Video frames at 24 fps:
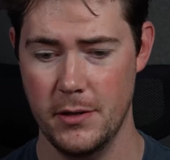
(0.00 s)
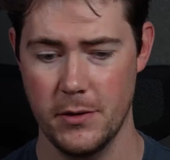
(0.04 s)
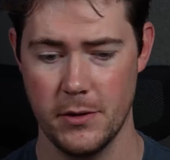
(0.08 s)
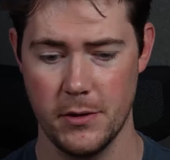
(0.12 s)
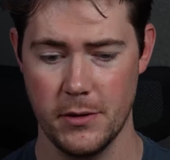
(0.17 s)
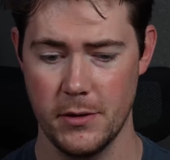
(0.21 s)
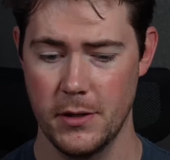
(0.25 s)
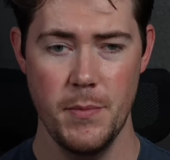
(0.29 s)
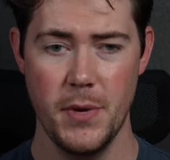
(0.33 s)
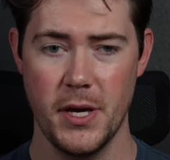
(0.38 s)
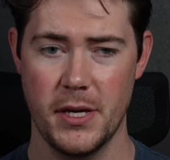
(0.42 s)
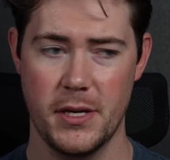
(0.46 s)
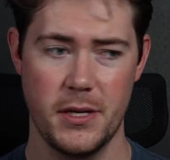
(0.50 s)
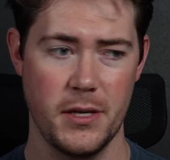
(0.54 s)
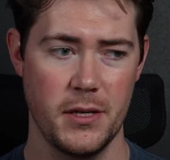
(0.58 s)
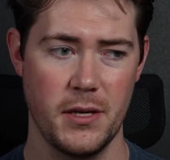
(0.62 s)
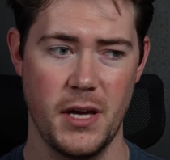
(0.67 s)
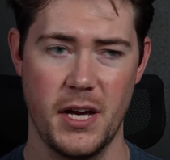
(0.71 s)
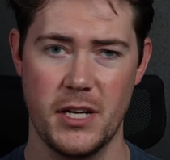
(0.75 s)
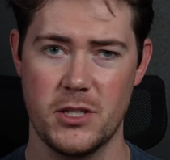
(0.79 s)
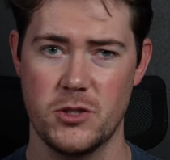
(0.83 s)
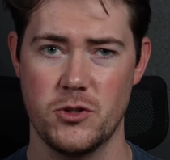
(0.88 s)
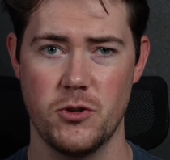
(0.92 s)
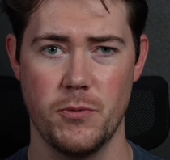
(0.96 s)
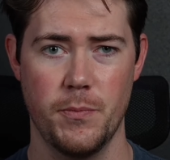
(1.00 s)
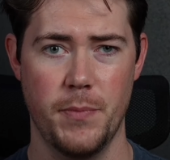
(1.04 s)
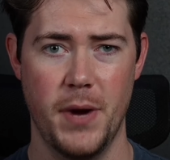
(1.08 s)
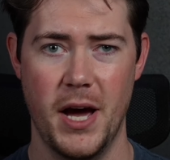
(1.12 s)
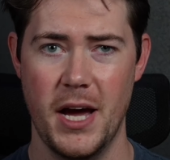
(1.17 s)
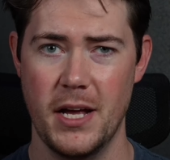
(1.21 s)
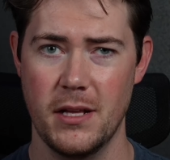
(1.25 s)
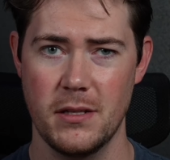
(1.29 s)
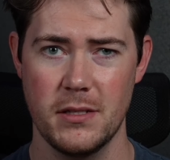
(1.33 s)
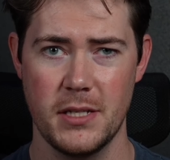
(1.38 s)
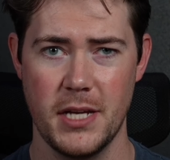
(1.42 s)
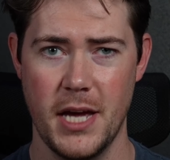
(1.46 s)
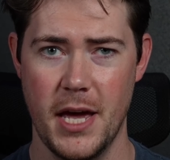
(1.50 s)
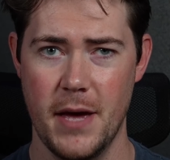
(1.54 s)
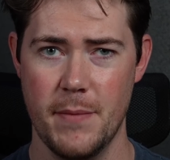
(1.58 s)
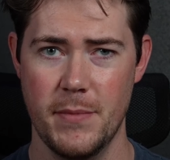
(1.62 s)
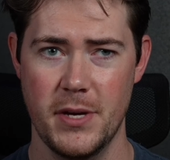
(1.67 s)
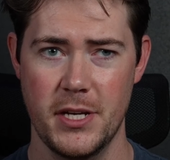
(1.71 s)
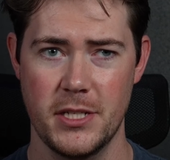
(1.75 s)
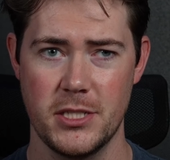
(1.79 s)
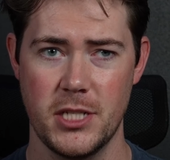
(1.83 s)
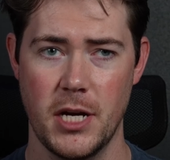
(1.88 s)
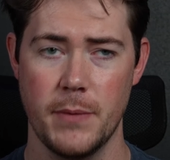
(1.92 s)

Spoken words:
or making extra battle damage.